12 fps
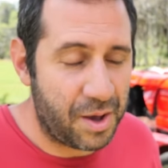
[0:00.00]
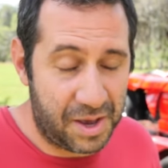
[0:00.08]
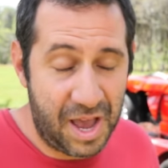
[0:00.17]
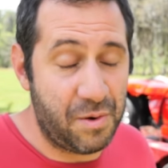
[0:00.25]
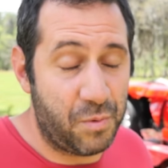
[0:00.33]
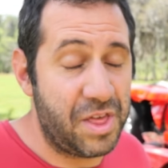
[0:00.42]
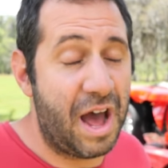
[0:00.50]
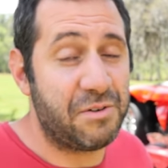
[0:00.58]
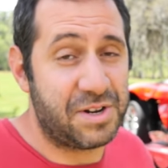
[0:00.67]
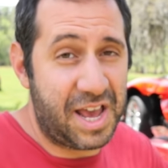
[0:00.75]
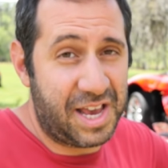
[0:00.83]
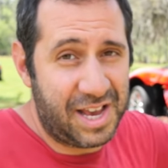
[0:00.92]
again,
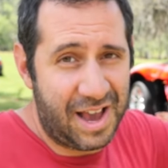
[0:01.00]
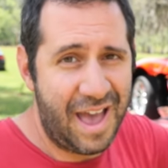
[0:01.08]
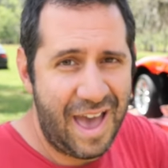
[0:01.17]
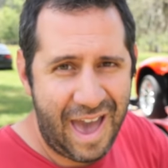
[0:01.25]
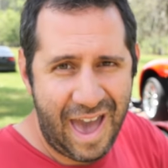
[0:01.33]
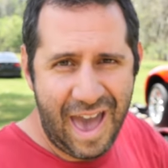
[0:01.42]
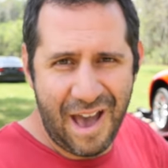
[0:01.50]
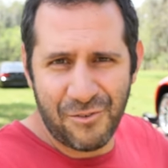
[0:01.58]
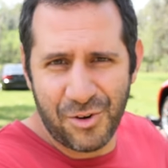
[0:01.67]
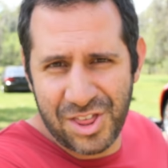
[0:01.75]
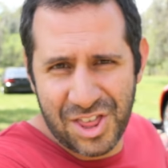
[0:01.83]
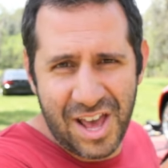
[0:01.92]
without taking
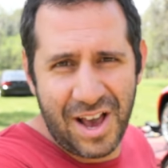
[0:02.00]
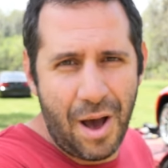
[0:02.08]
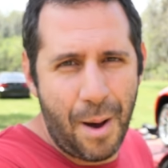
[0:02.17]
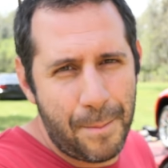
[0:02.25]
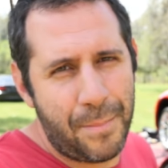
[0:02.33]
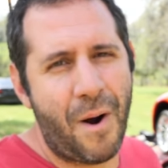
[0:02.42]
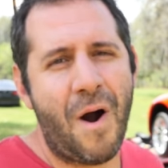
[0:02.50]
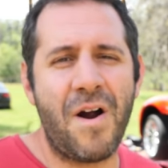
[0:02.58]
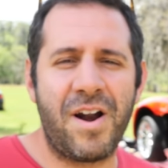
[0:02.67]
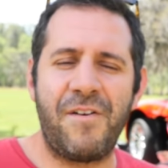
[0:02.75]
everything apart.